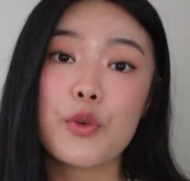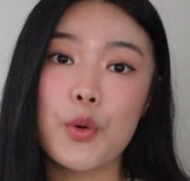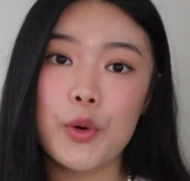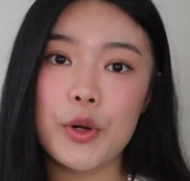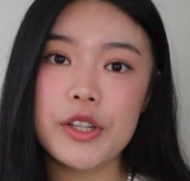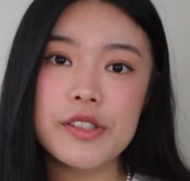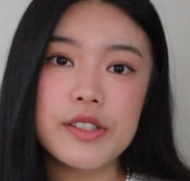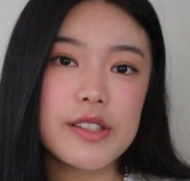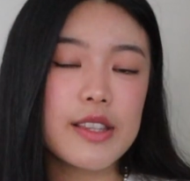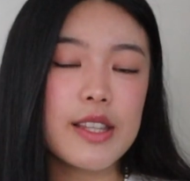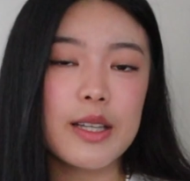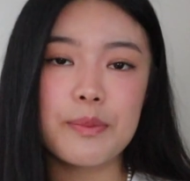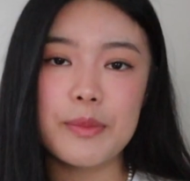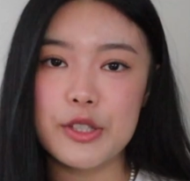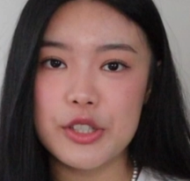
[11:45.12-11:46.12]
course, the
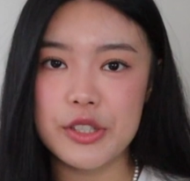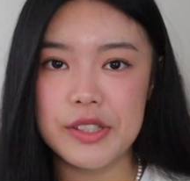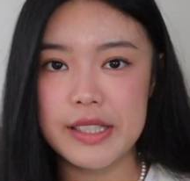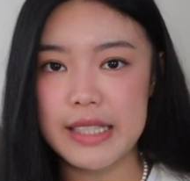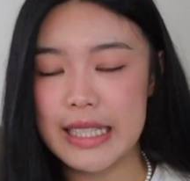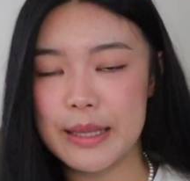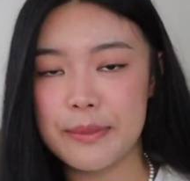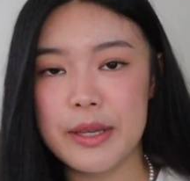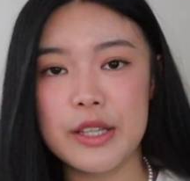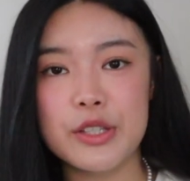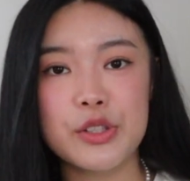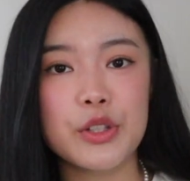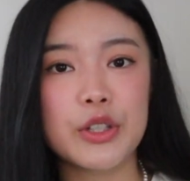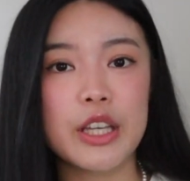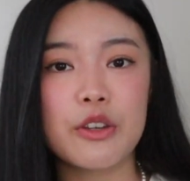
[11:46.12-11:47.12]
admissions team
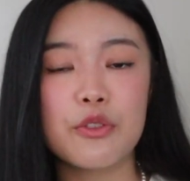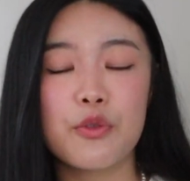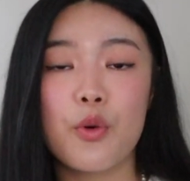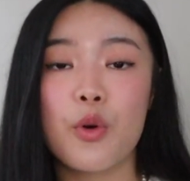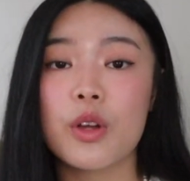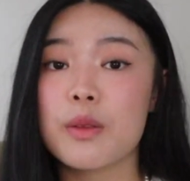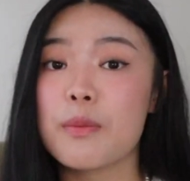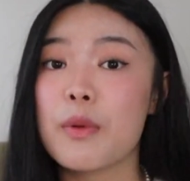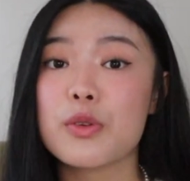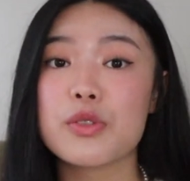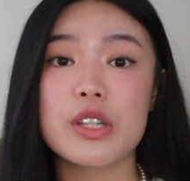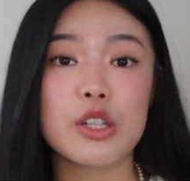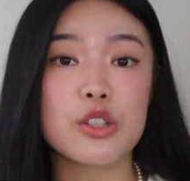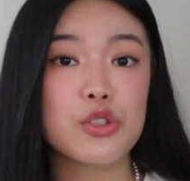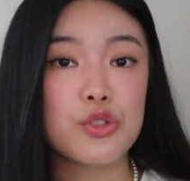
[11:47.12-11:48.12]
is looking for the
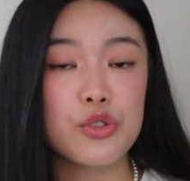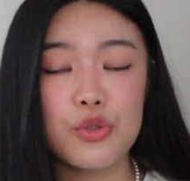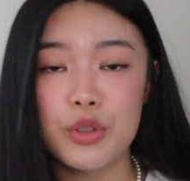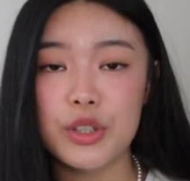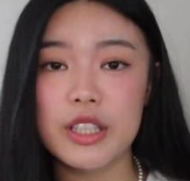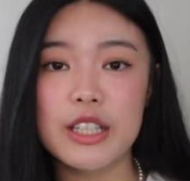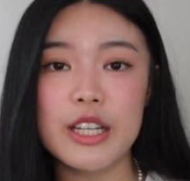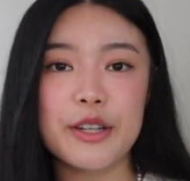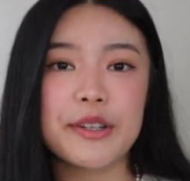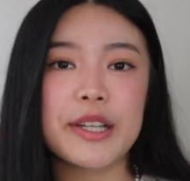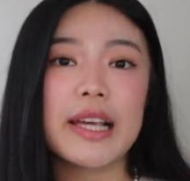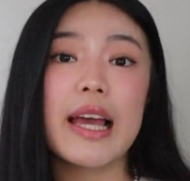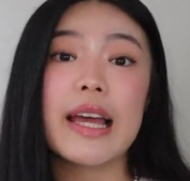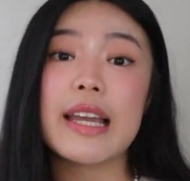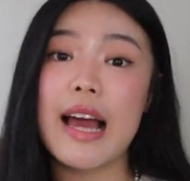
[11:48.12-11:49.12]
most
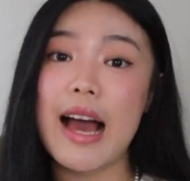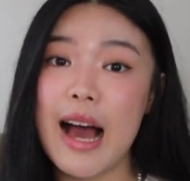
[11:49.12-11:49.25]
extraordinary and